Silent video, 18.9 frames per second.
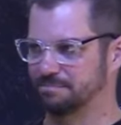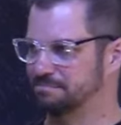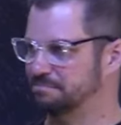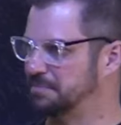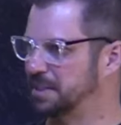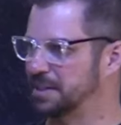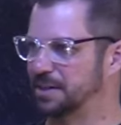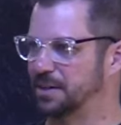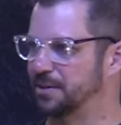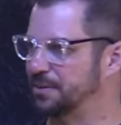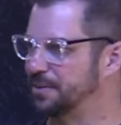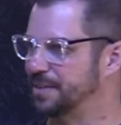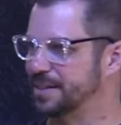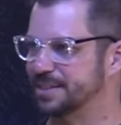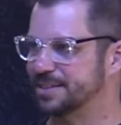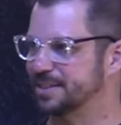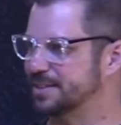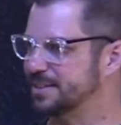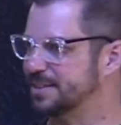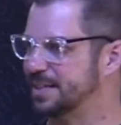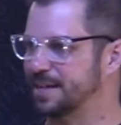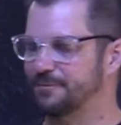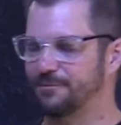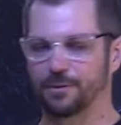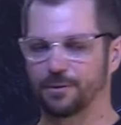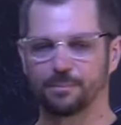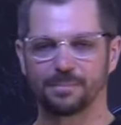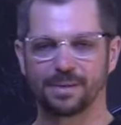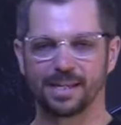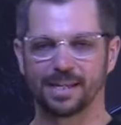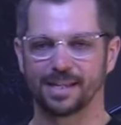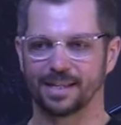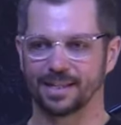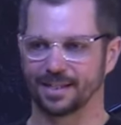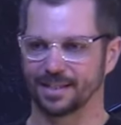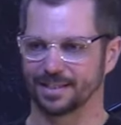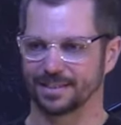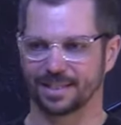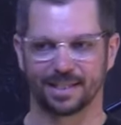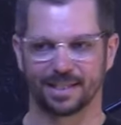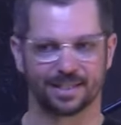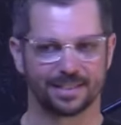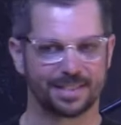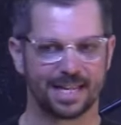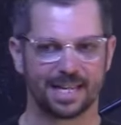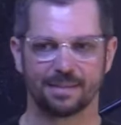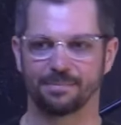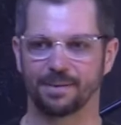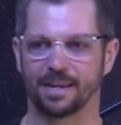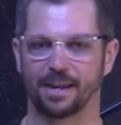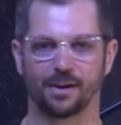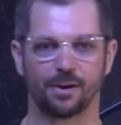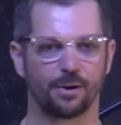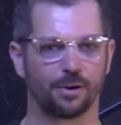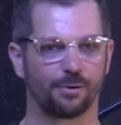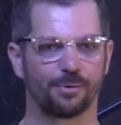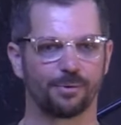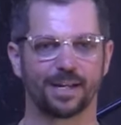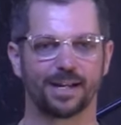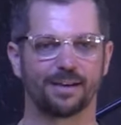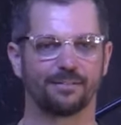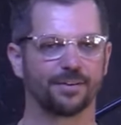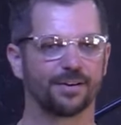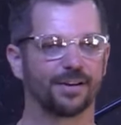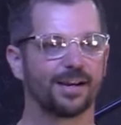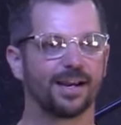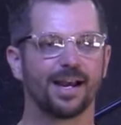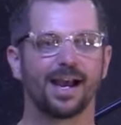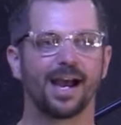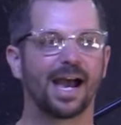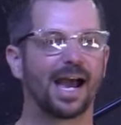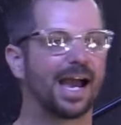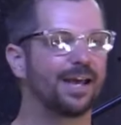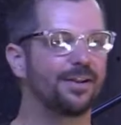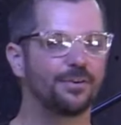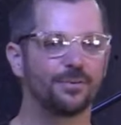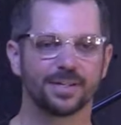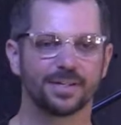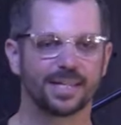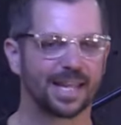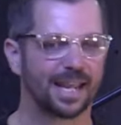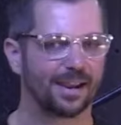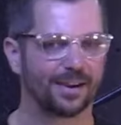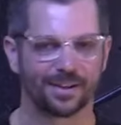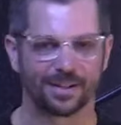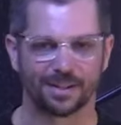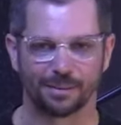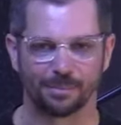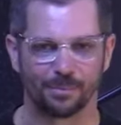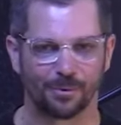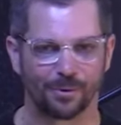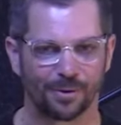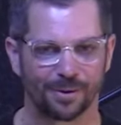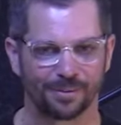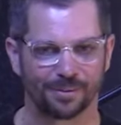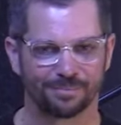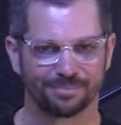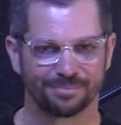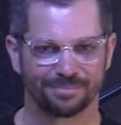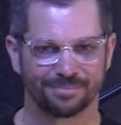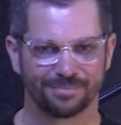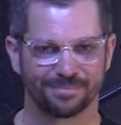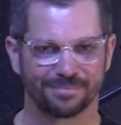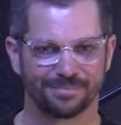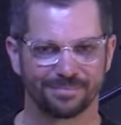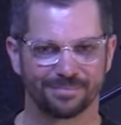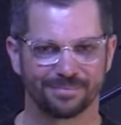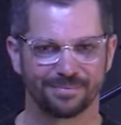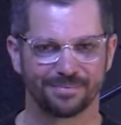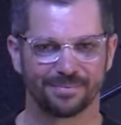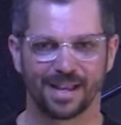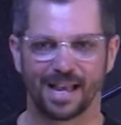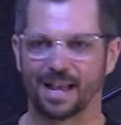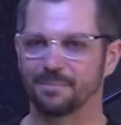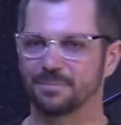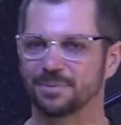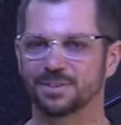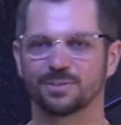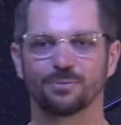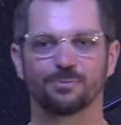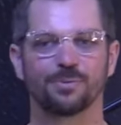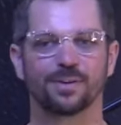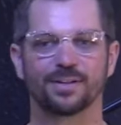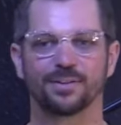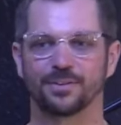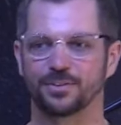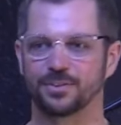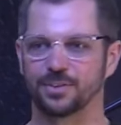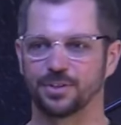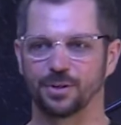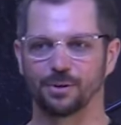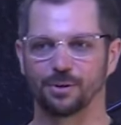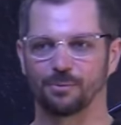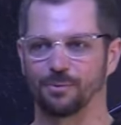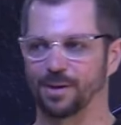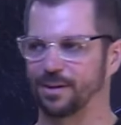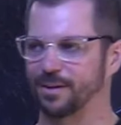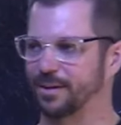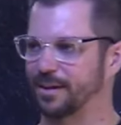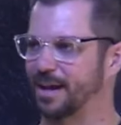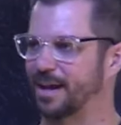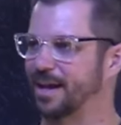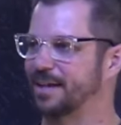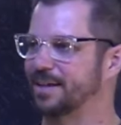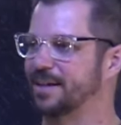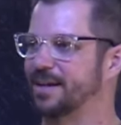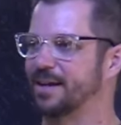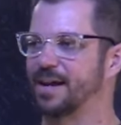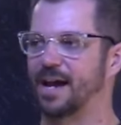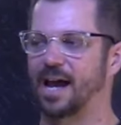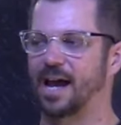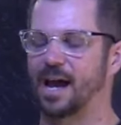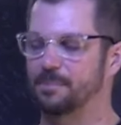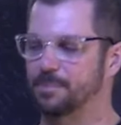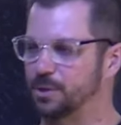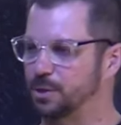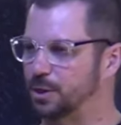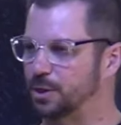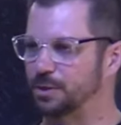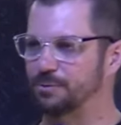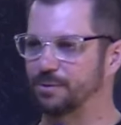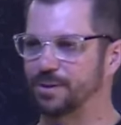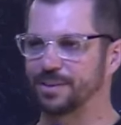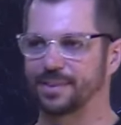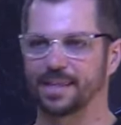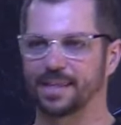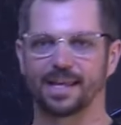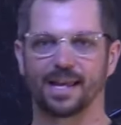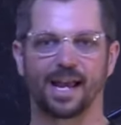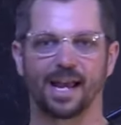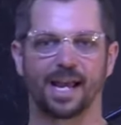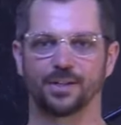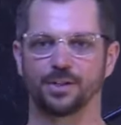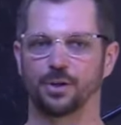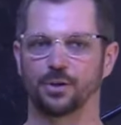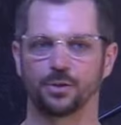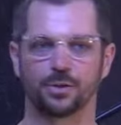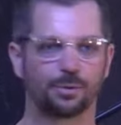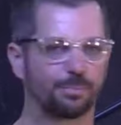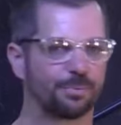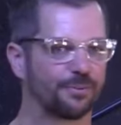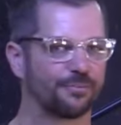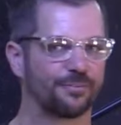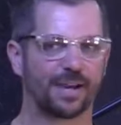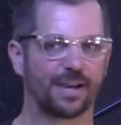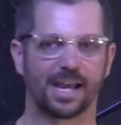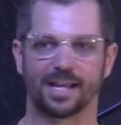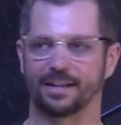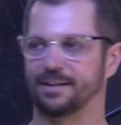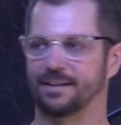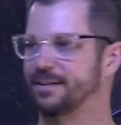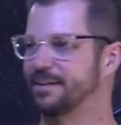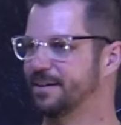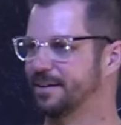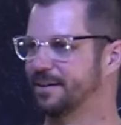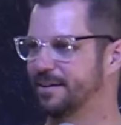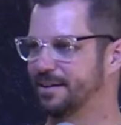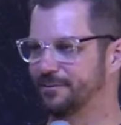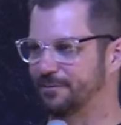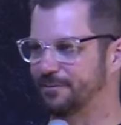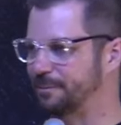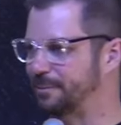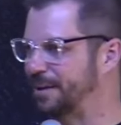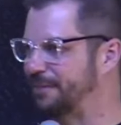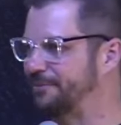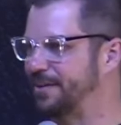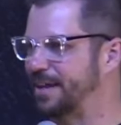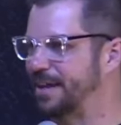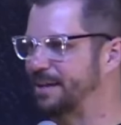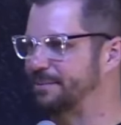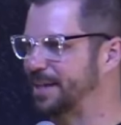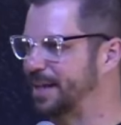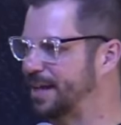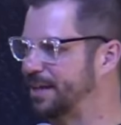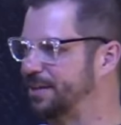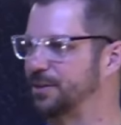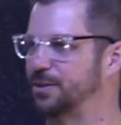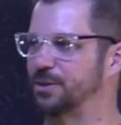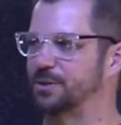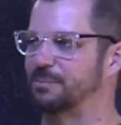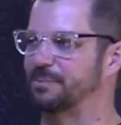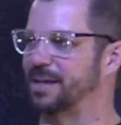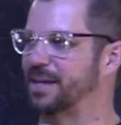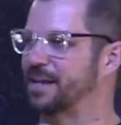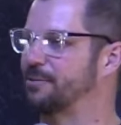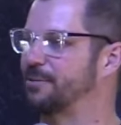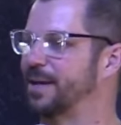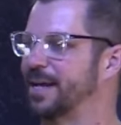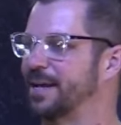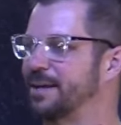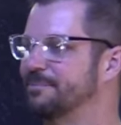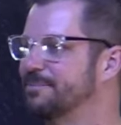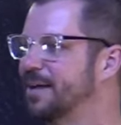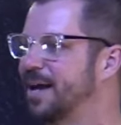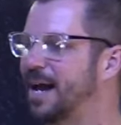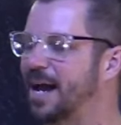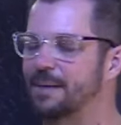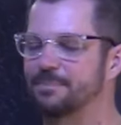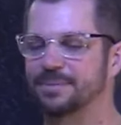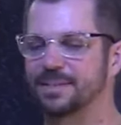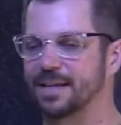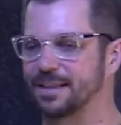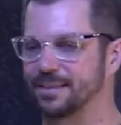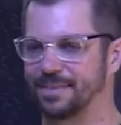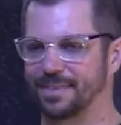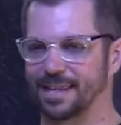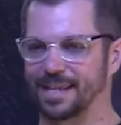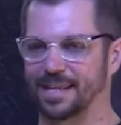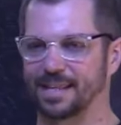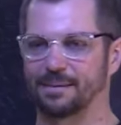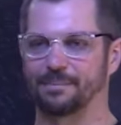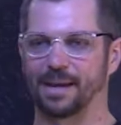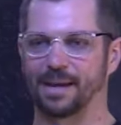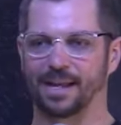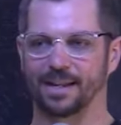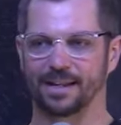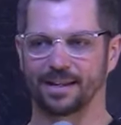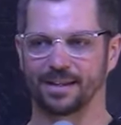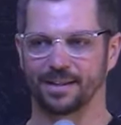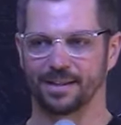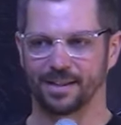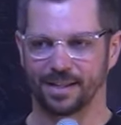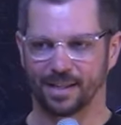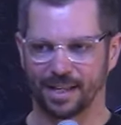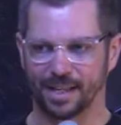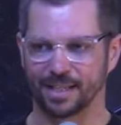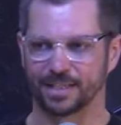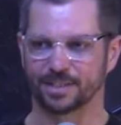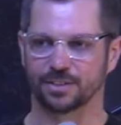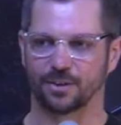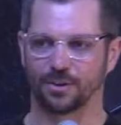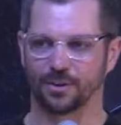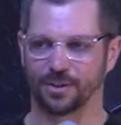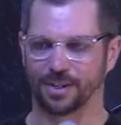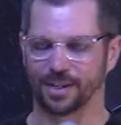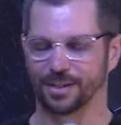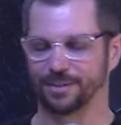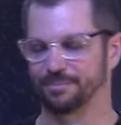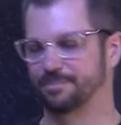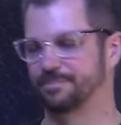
you know, this is it for me, and it's going to take me out or whatever, I don't care anymore. I'm surrendered to your will, God. I'm good with it. I know you'll provide for my family. I know you'll make a way. I'm done thinking about it. It's all good.